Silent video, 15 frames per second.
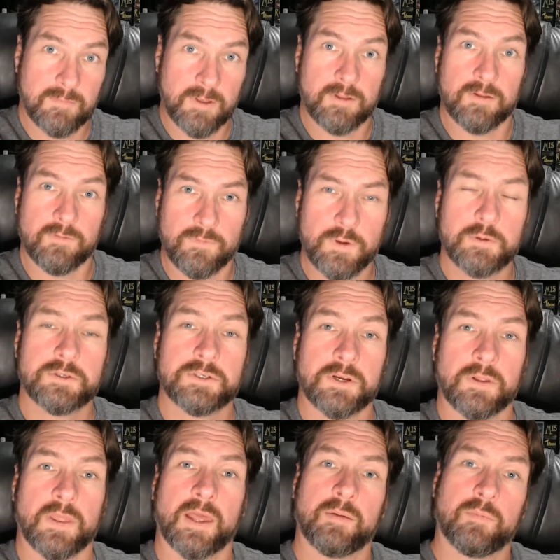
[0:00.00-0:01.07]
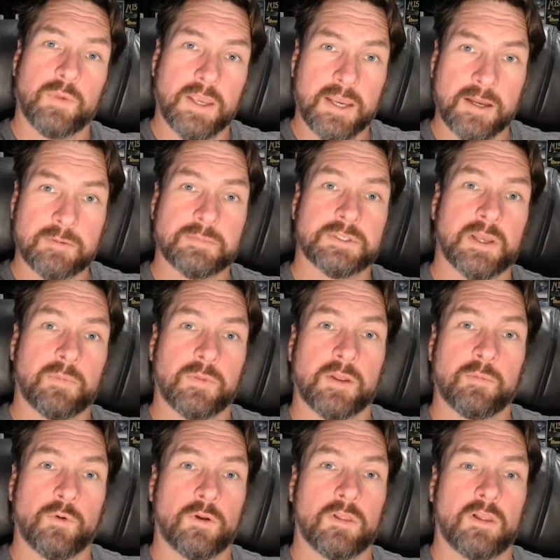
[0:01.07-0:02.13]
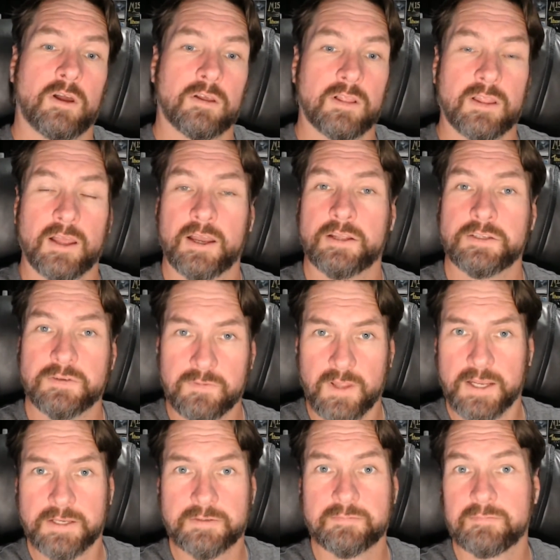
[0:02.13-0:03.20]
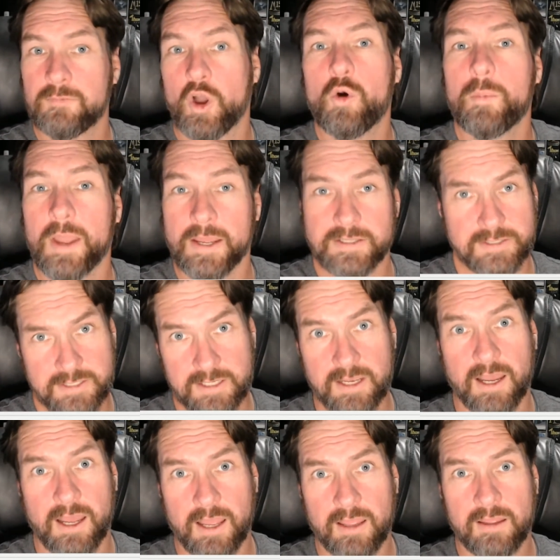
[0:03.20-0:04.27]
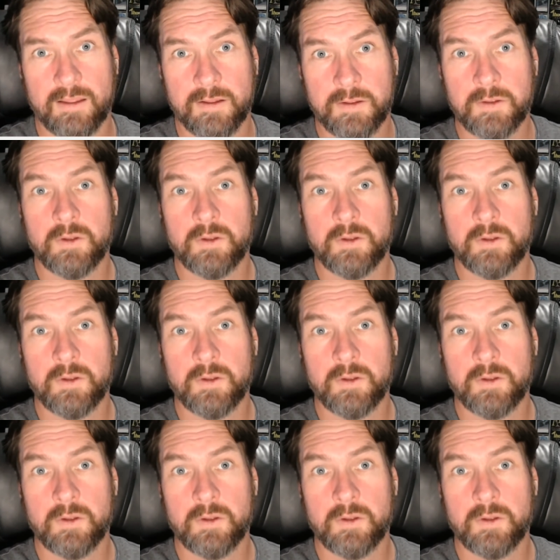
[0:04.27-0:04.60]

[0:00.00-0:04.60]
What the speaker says: in the future then becomes something more along the lines of like No Man's Sky,